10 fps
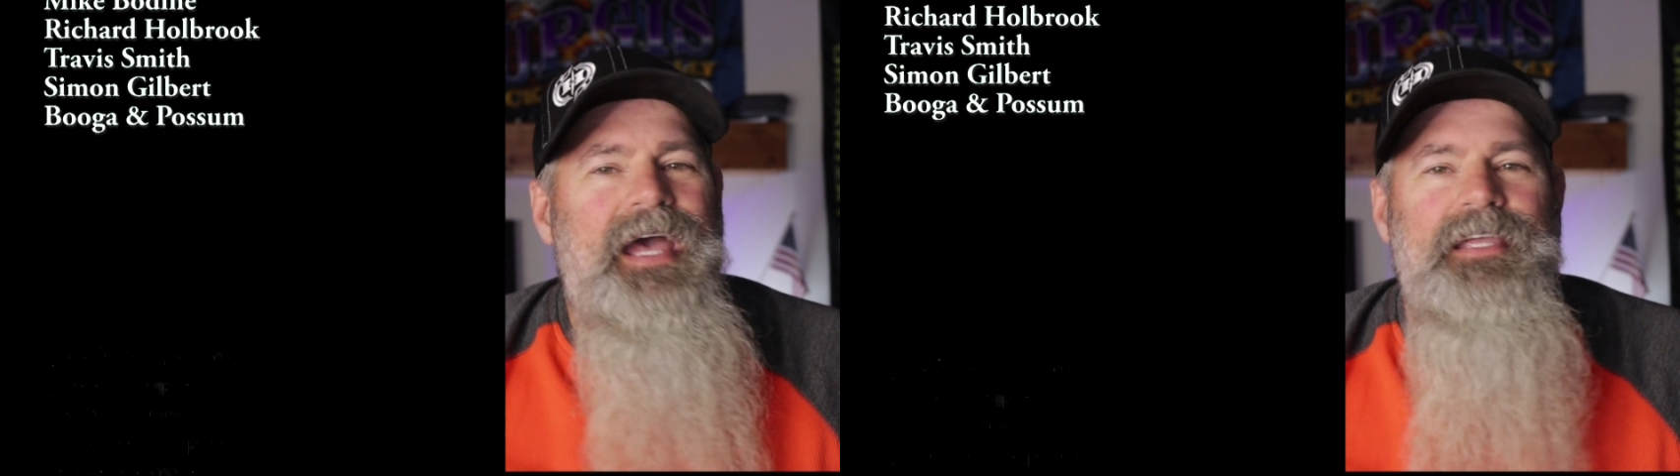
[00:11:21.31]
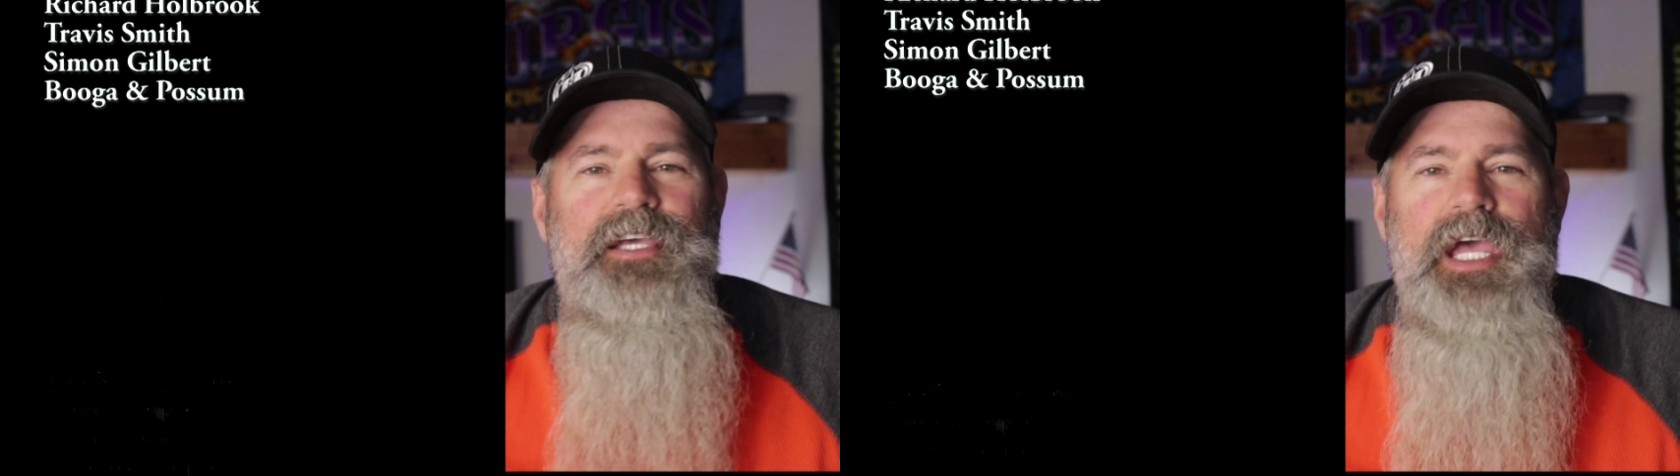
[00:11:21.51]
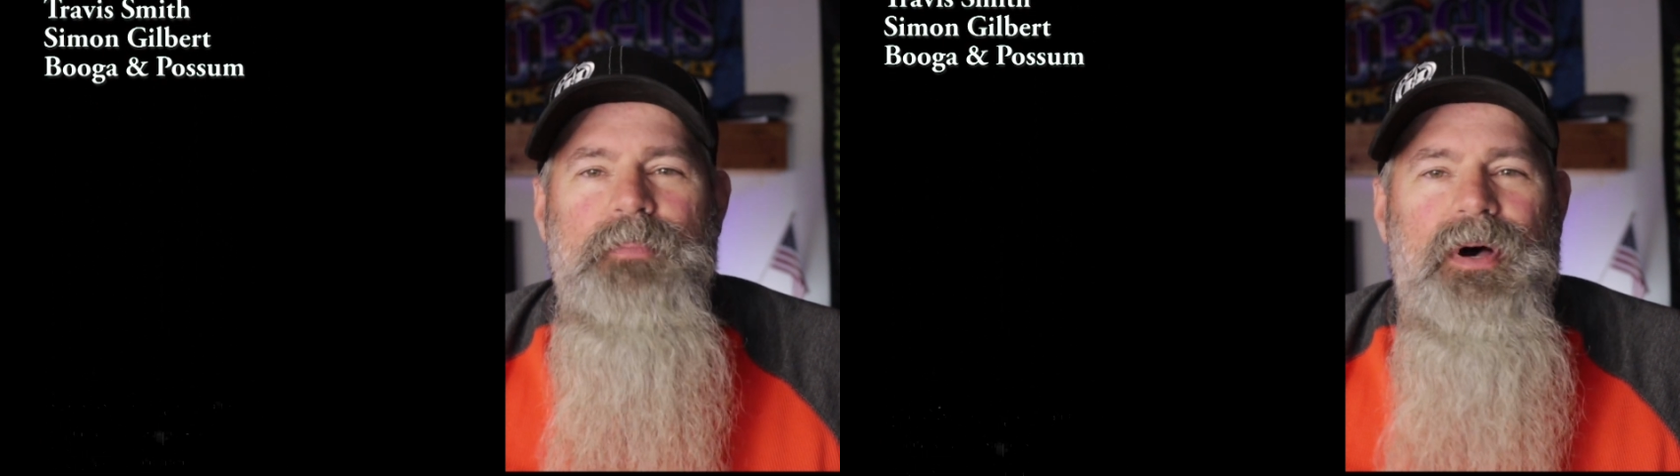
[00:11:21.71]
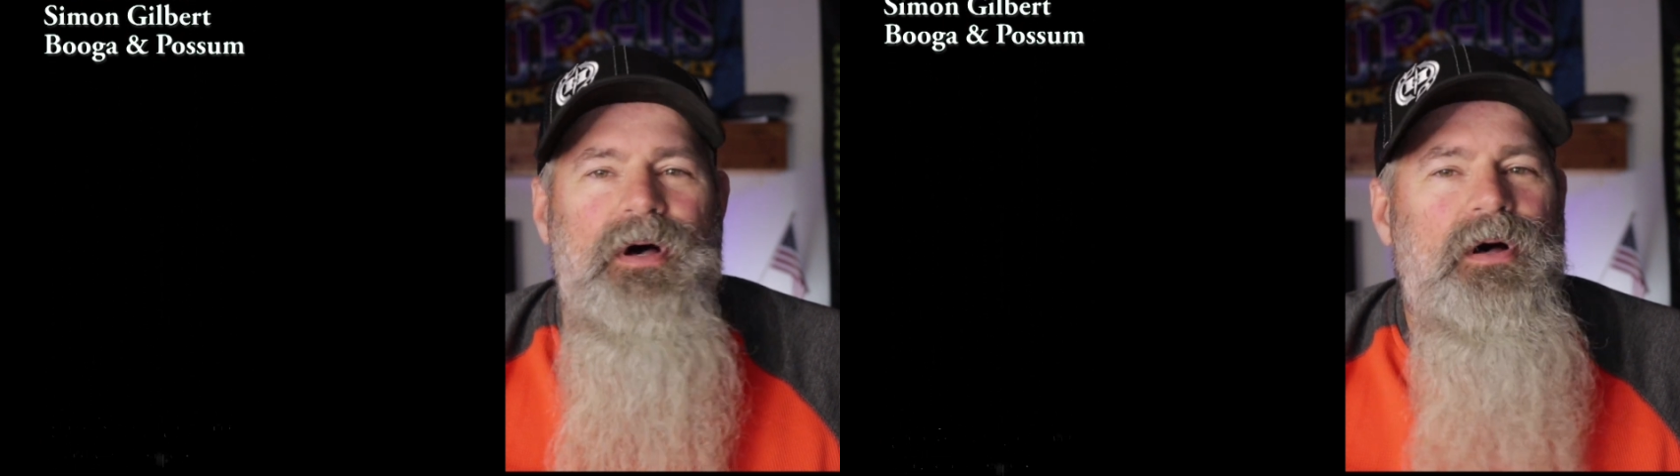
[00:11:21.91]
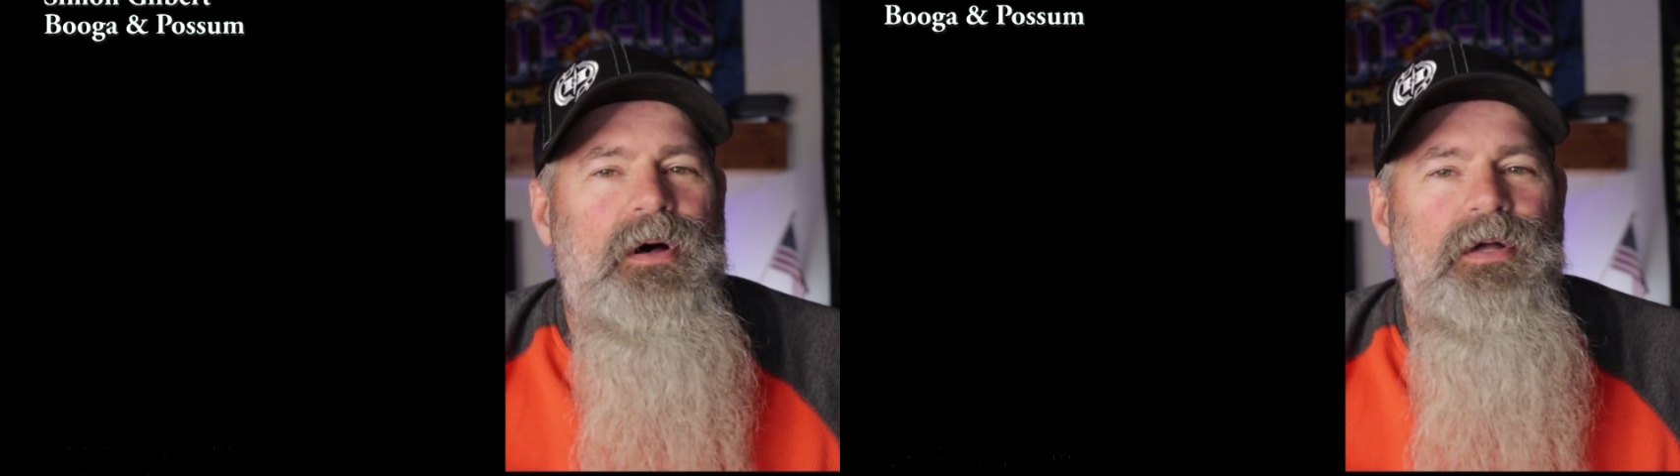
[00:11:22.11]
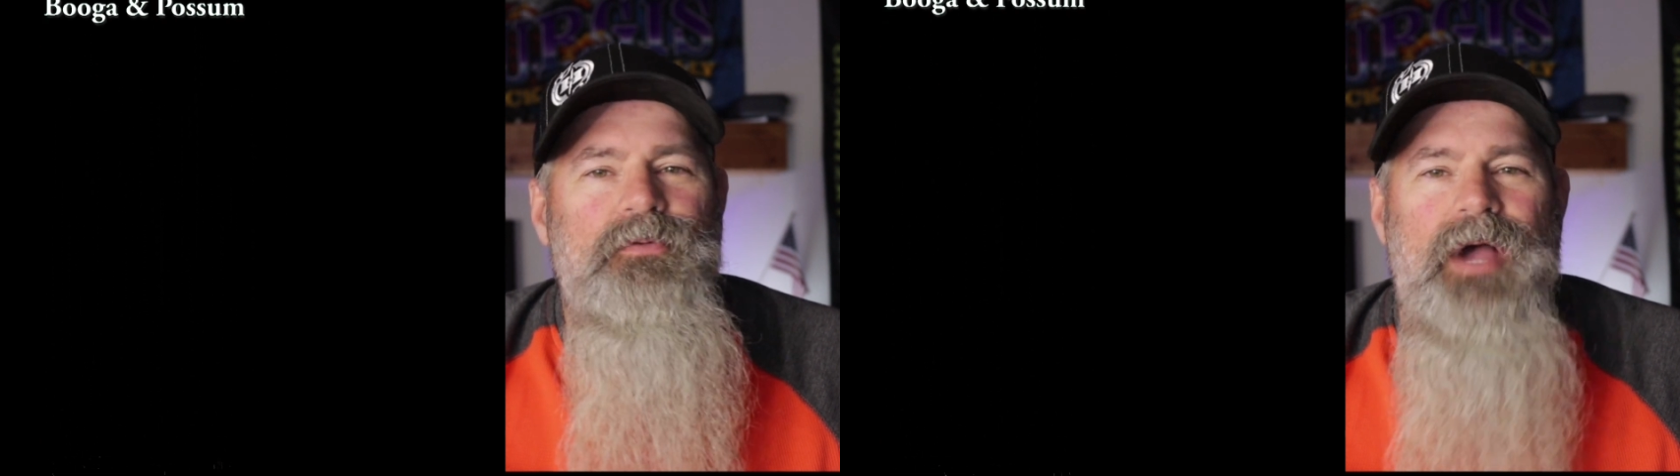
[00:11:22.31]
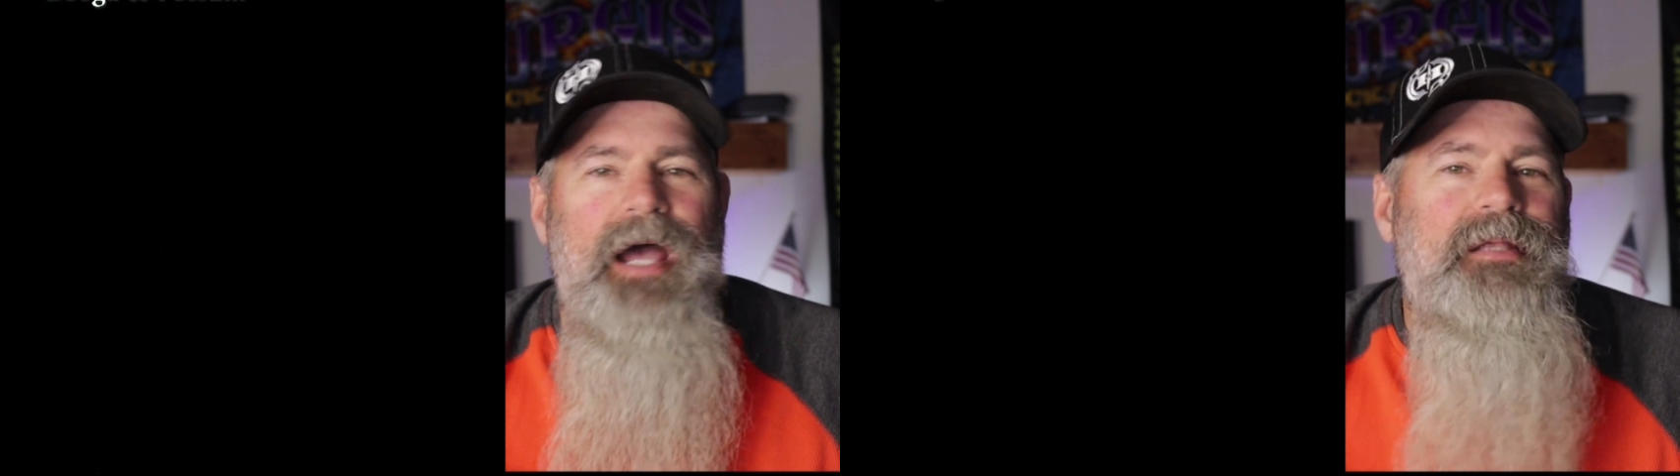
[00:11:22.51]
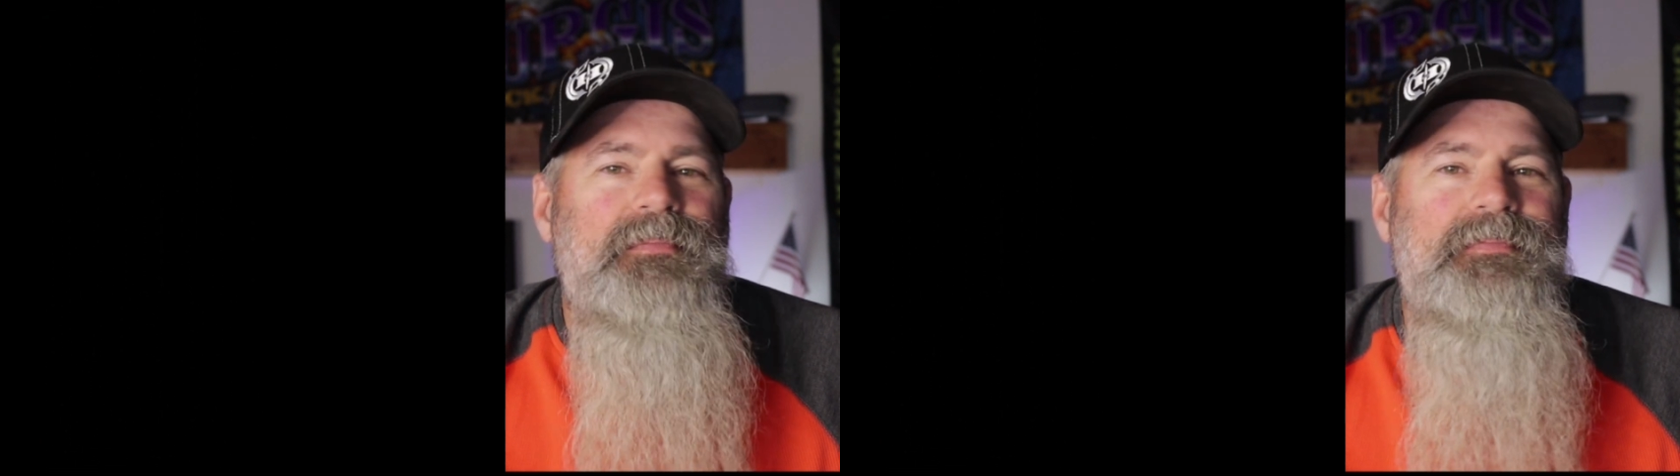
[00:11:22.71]
and keep on
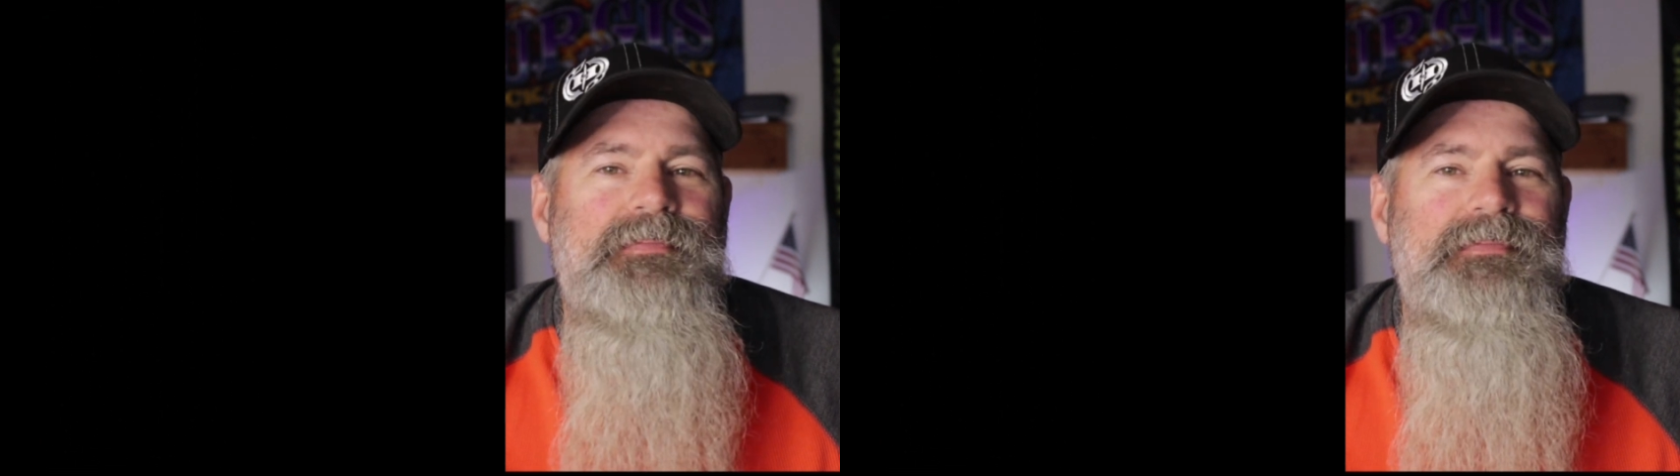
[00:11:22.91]
riding.